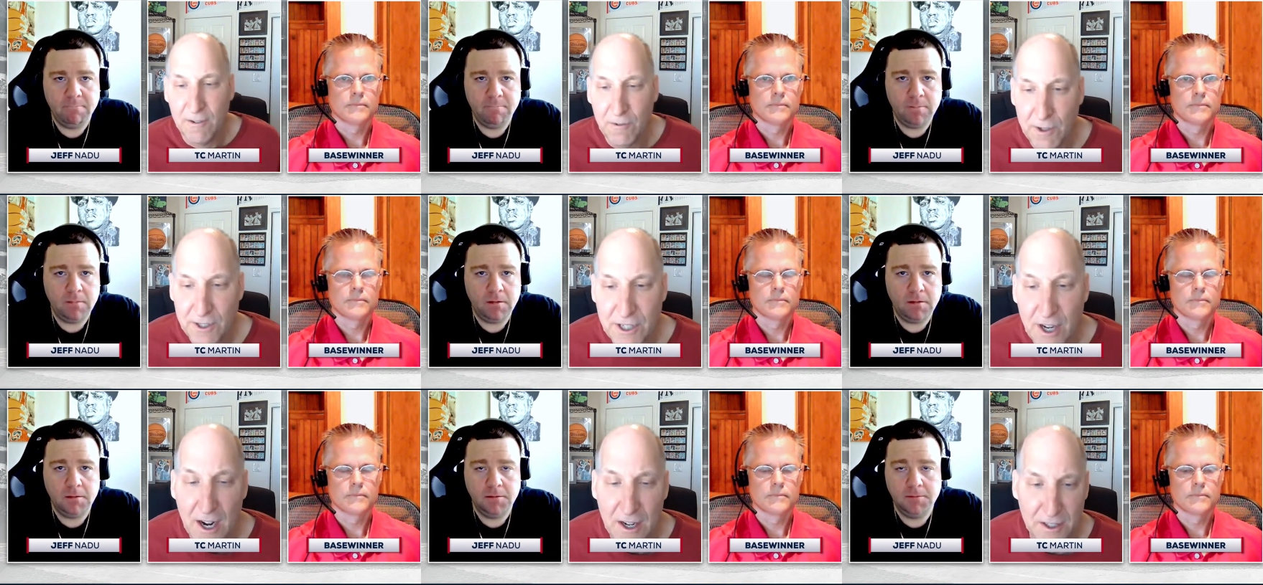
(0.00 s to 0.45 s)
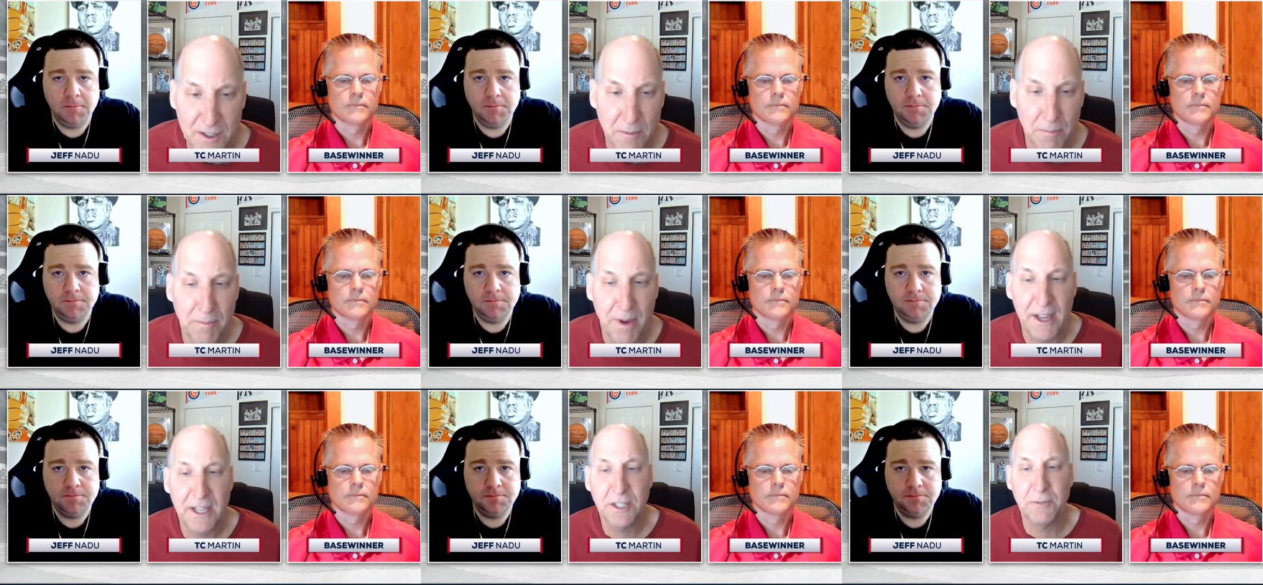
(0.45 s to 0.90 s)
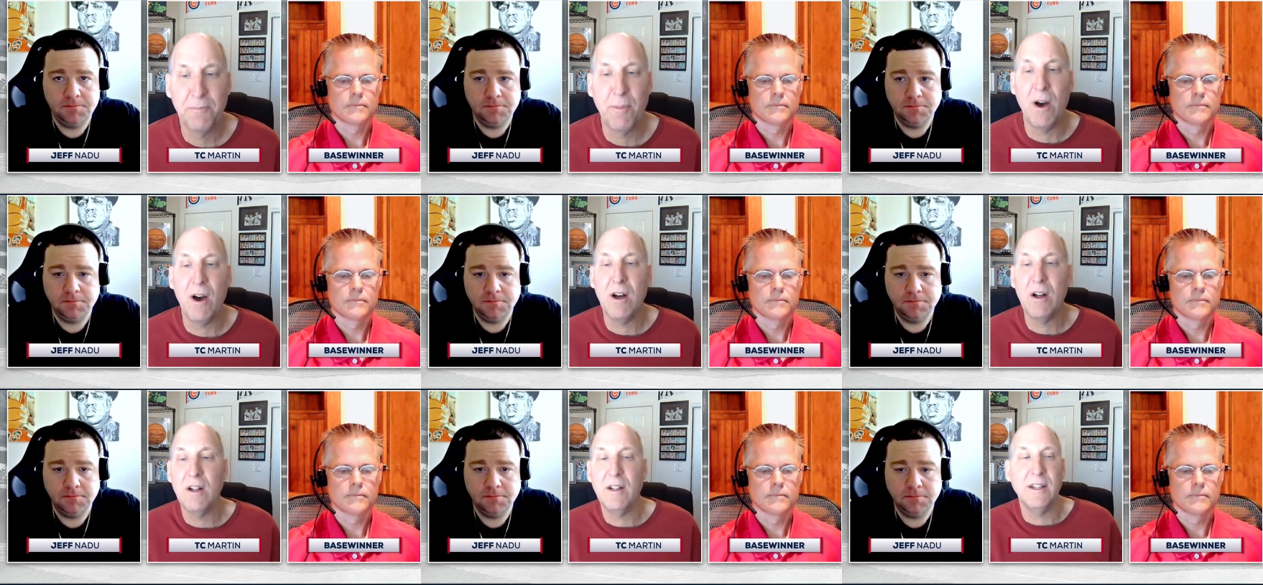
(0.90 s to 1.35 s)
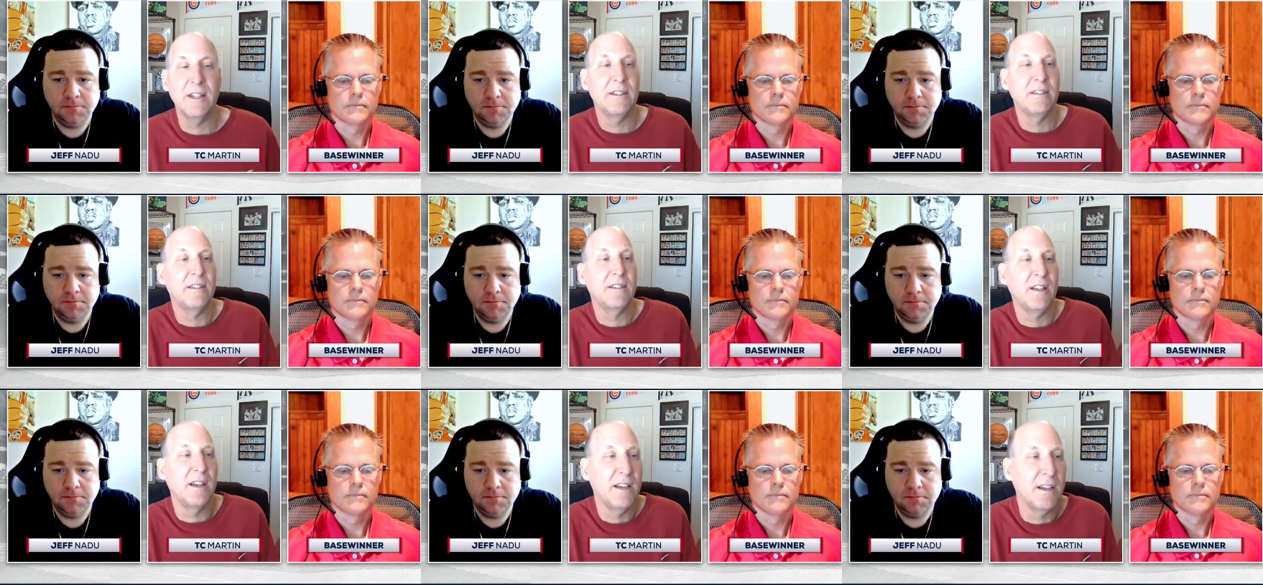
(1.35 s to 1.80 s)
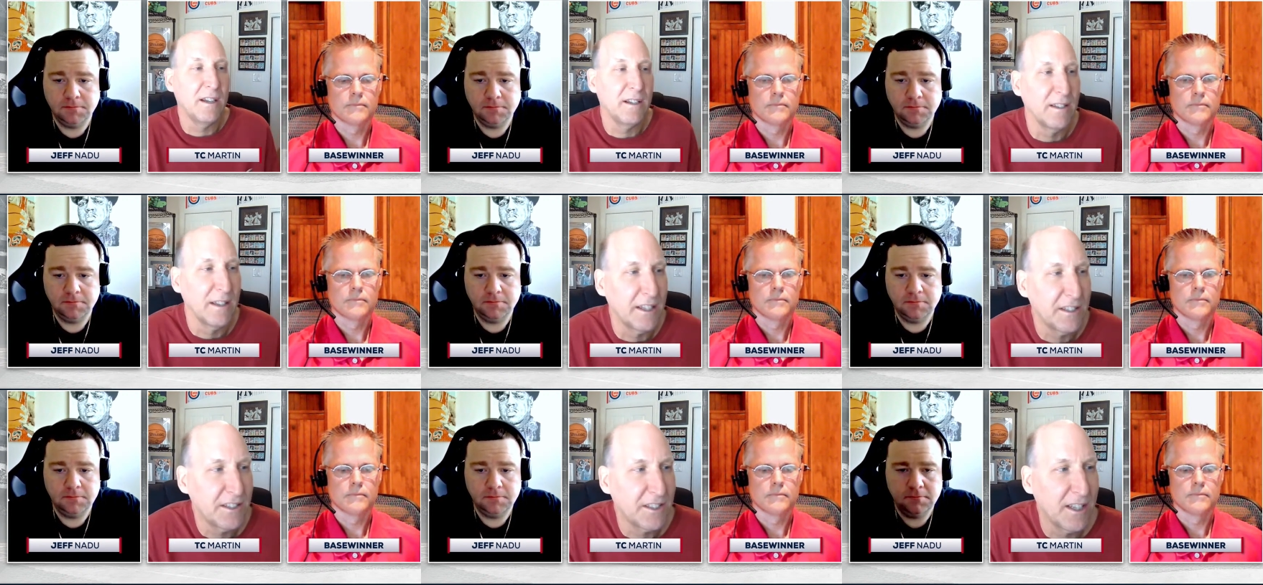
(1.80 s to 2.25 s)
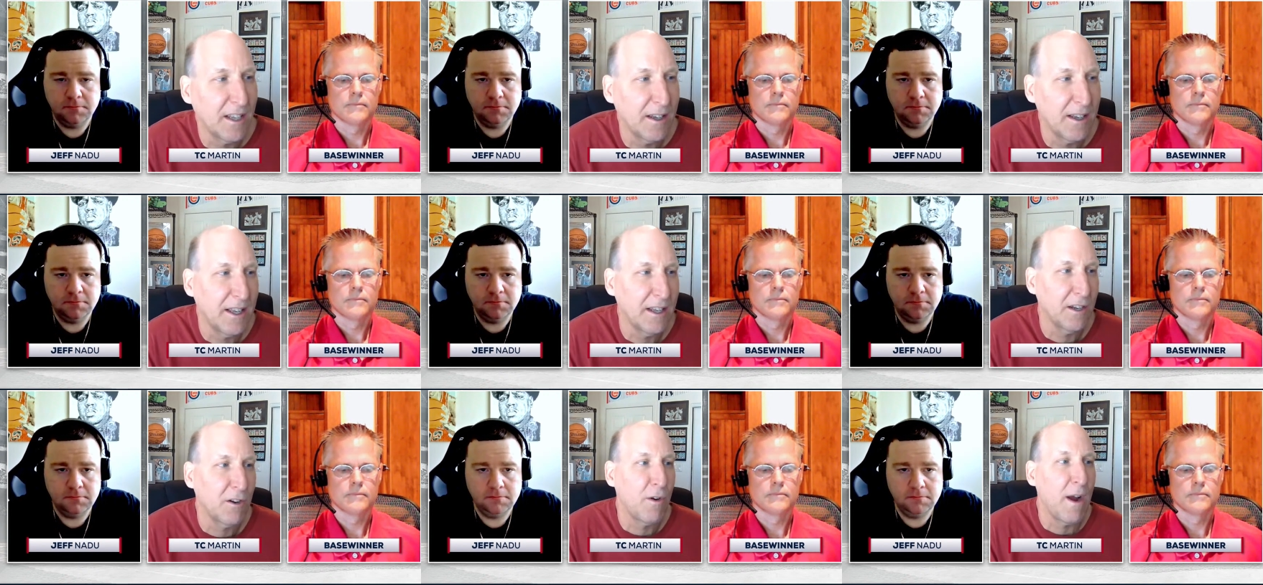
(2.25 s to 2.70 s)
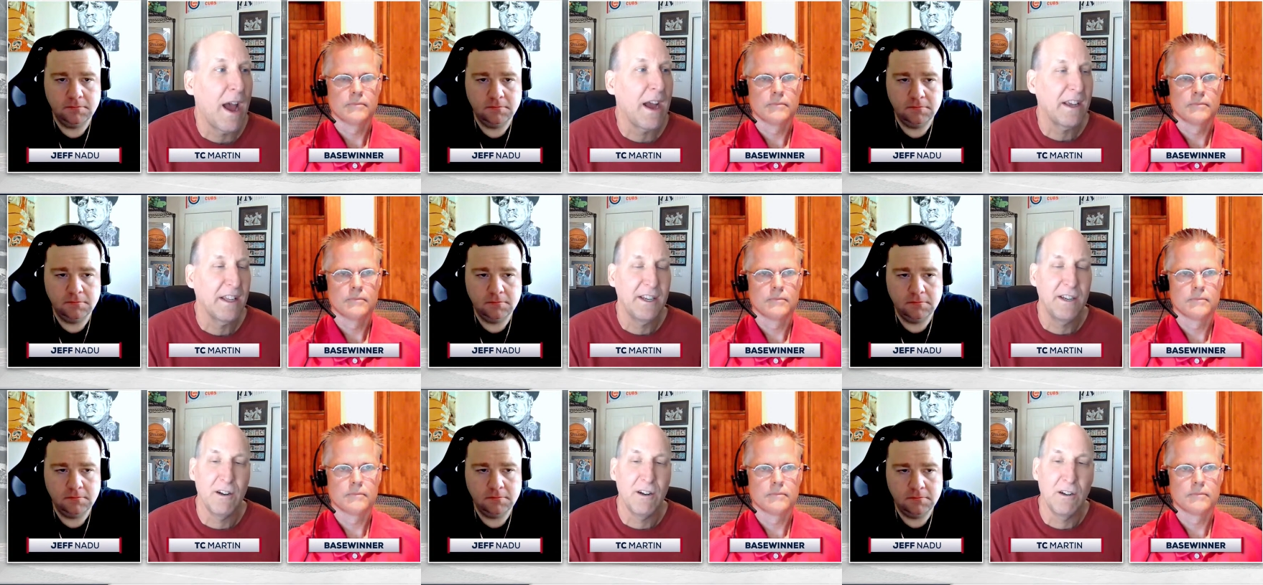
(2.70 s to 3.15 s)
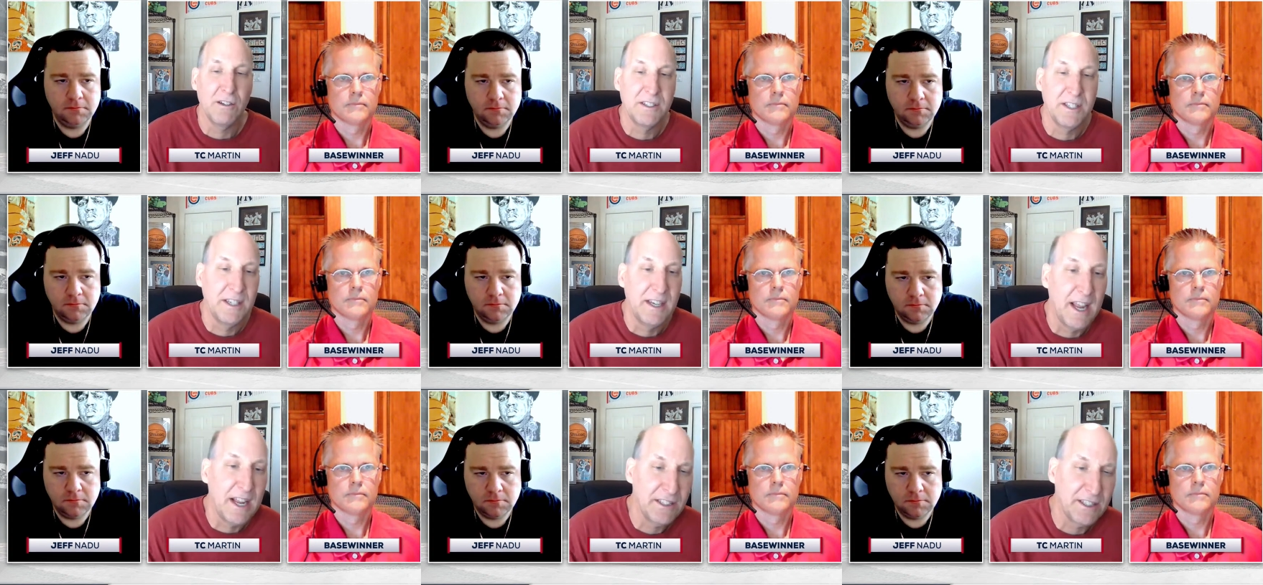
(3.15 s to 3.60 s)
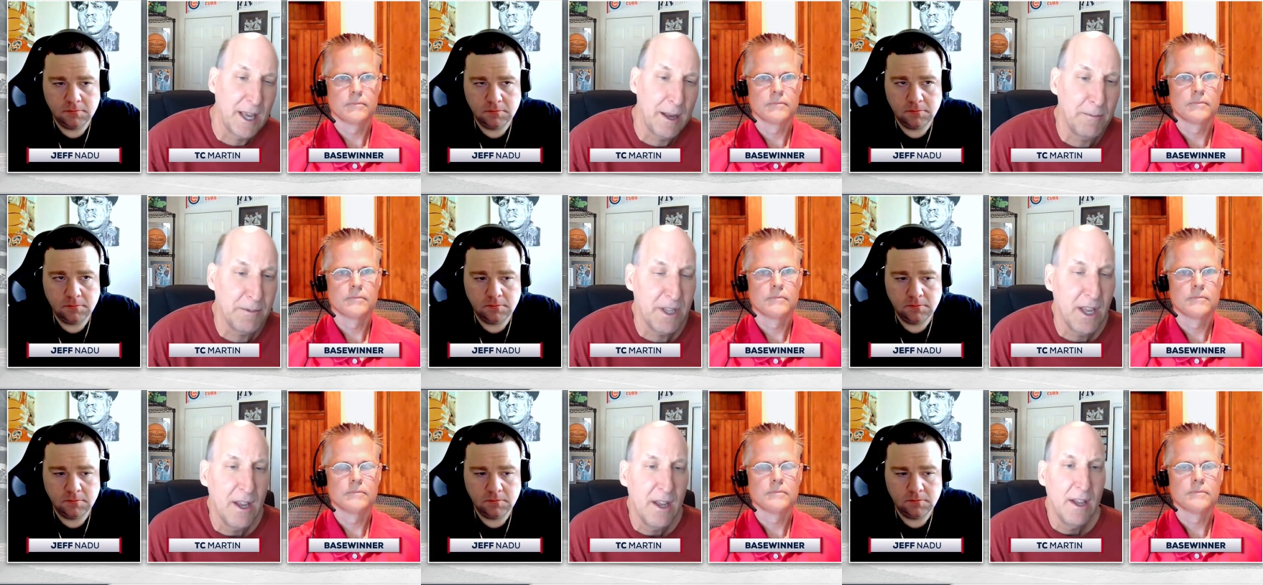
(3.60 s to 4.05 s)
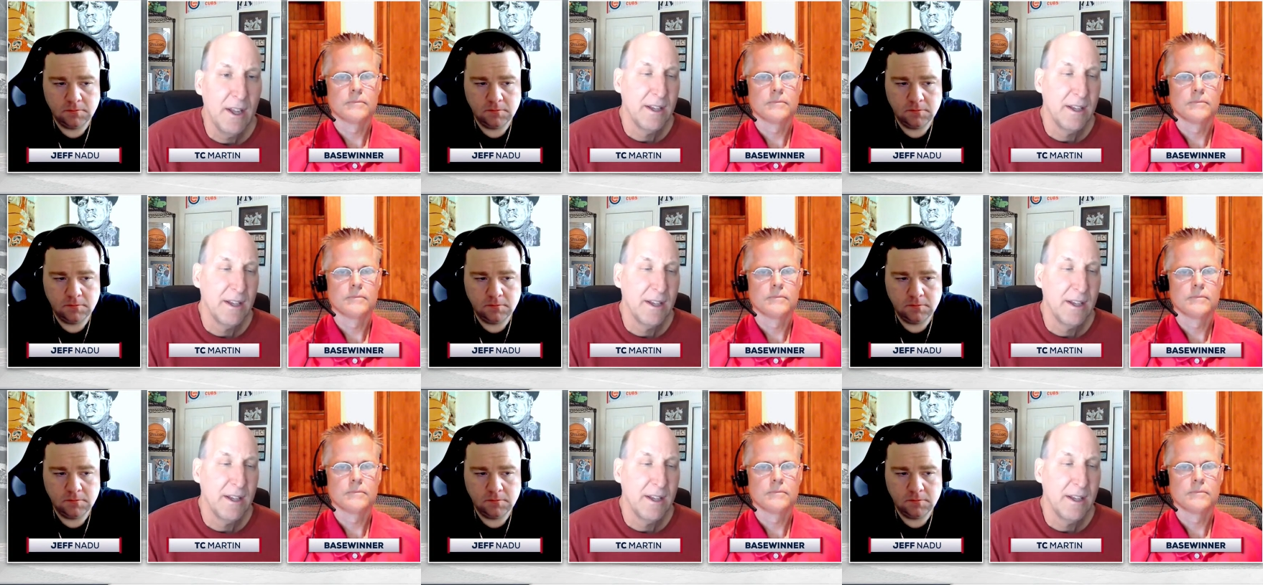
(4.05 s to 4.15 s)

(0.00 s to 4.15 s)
Speaker 1: We talked some baseball, and let's get cracking here on today's games.